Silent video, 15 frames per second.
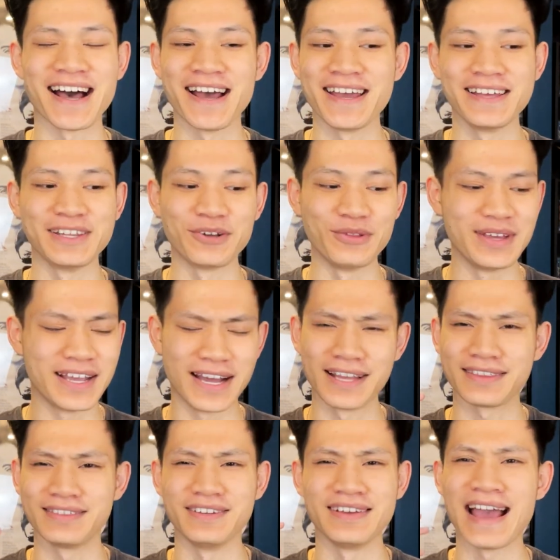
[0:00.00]
I literally
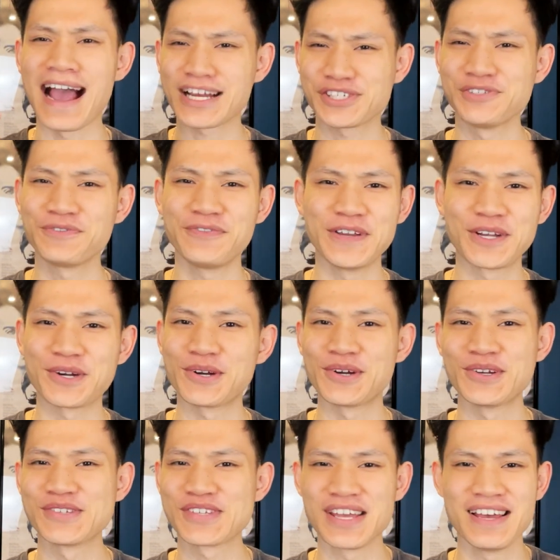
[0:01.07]
got the action
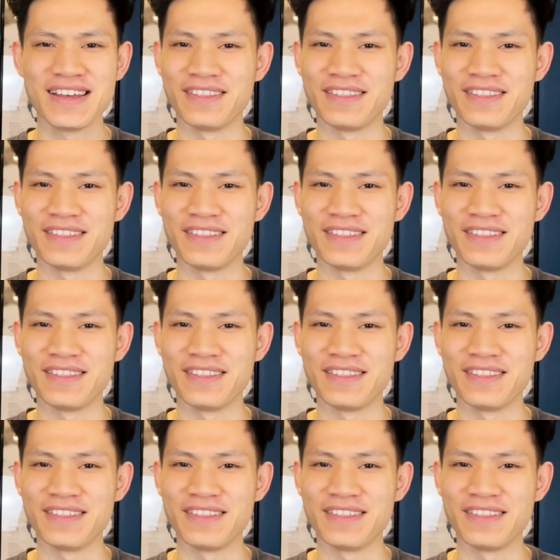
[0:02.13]
figures,